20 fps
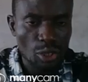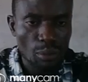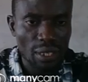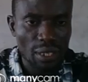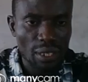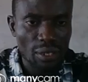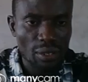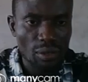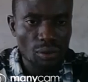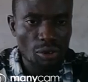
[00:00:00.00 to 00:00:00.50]

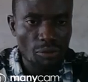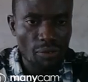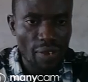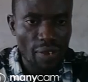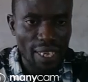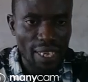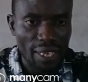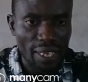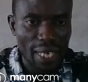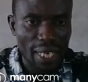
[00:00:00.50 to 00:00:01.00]
over Q.
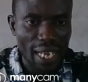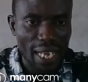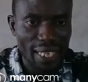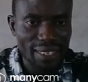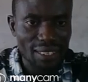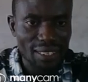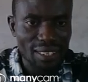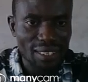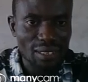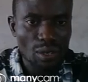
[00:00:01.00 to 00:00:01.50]
That is
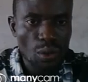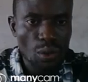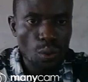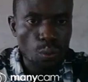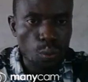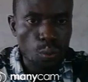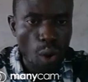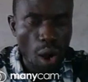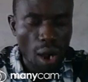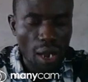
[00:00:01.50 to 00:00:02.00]

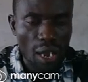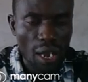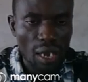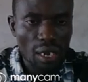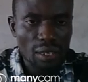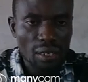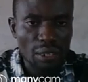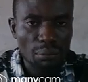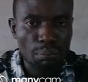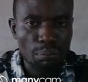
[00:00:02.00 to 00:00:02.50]
work. The
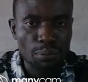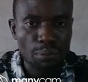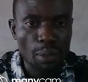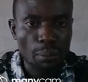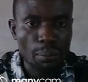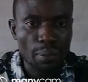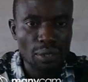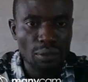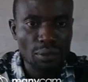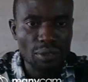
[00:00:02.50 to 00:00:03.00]
W
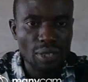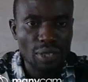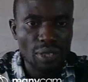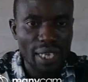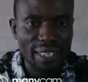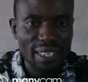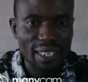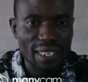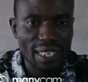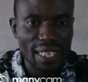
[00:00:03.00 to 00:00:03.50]
you are seeing
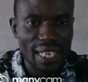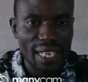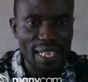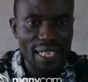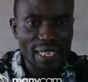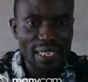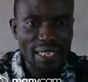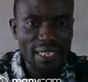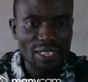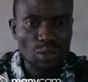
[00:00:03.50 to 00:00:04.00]
here
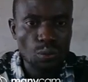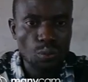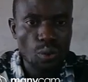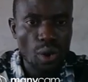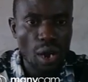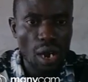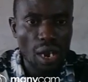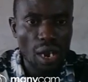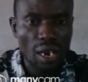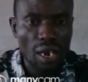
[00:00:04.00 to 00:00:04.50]
is
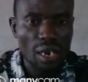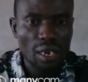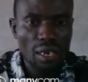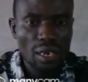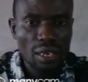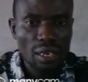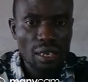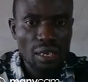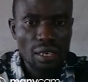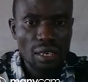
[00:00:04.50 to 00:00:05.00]
work.
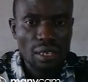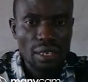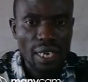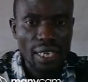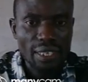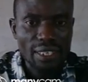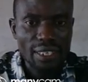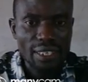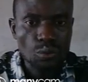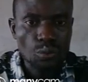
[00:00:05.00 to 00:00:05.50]
That is
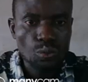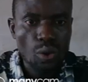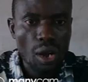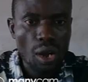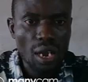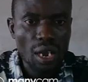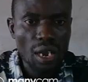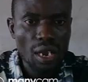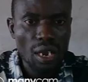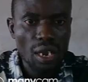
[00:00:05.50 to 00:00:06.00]
work
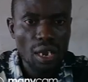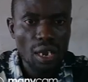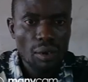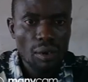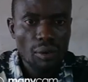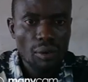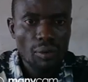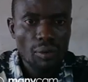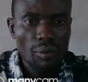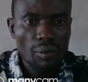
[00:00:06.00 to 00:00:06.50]

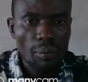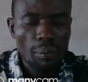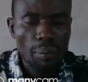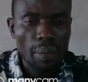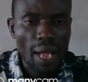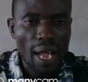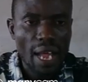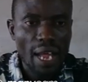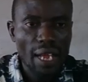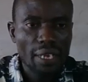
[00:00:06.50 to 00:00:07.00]

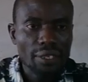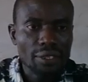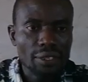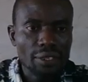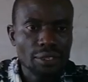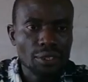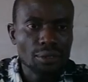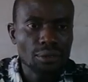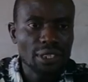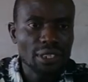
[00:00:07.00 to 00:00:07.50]
per
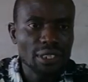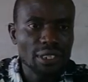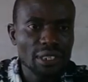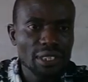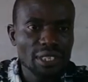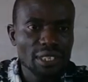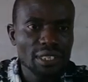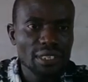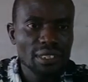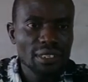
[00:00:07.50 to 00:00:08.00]
unit
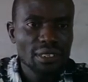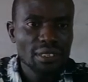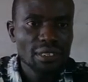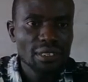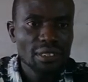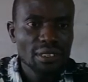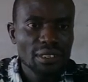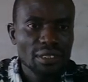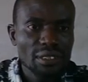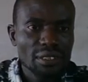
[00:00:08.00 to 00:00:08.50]

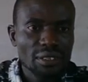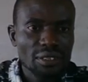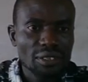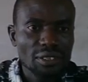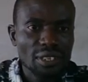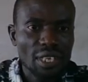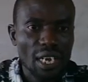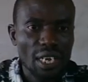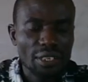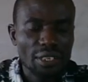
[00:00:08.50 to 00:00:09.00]

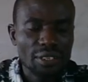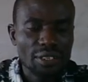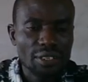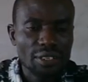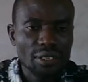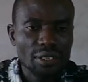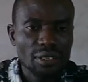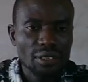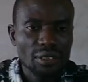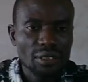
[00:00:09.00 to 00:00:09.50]
charge.
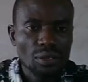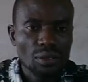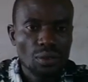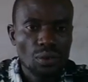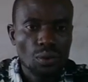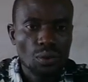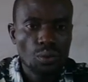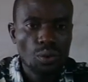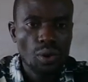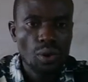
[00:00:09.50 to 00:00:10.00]

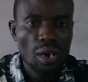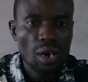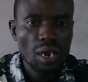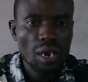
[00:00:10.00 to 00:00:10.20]
Work